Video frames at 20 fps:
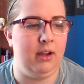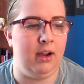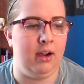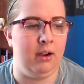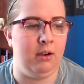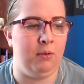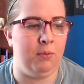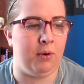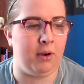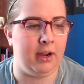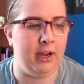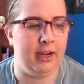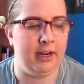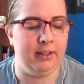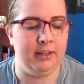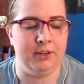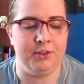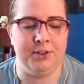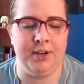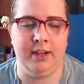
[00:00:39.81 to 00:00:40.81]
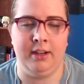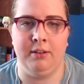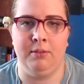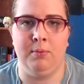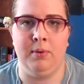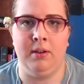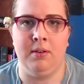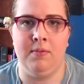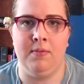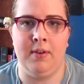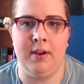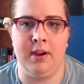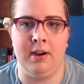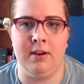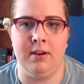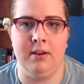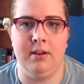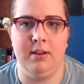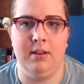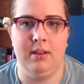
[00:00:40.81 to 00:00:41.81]
working in the child
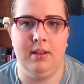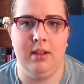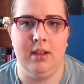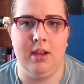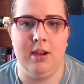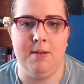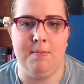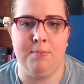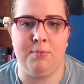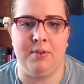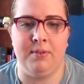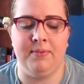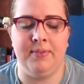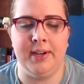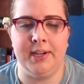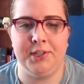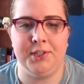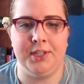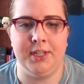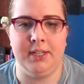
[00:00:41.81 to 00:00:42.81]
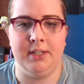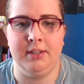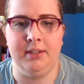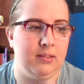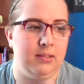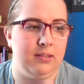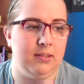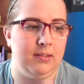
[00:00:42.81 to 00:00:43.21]
welfare profession.